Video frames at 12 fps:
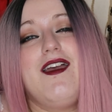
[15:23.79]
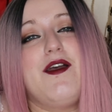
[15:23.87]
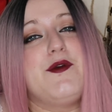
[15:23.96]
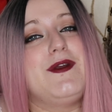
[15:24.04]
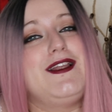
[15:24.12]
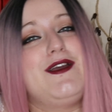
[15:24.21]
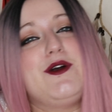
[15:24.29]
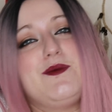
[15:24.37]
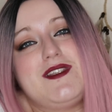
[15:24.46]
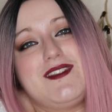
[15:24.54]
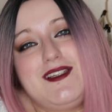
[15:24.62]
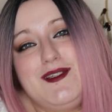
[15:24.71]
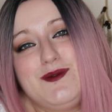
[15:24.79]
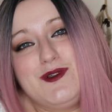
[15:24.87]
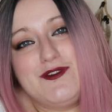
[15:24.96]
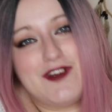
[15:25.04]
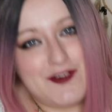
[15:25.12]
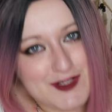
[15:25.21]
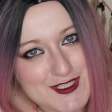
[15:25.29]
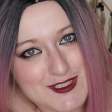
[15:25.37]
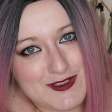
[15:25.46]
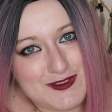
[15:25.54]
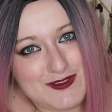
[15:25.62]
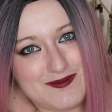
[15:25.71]
I really hope to see you all very
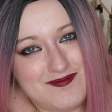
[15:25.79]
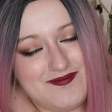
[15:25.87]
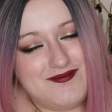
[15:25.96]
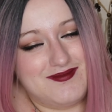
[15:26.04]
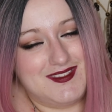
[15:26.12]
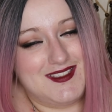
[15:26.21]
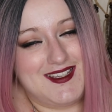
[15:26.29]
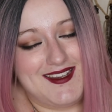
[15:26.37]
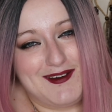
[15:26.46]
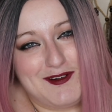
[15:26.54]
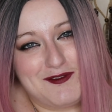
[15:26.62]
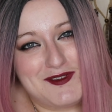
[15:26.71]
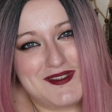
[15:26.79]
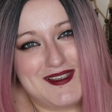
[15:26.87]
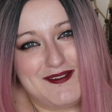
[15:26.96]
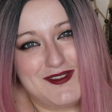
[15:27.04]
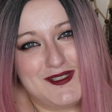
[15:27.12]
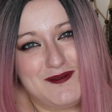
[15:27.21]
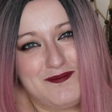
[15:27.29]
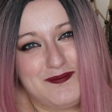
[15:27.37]
soon. Take care of yourselves.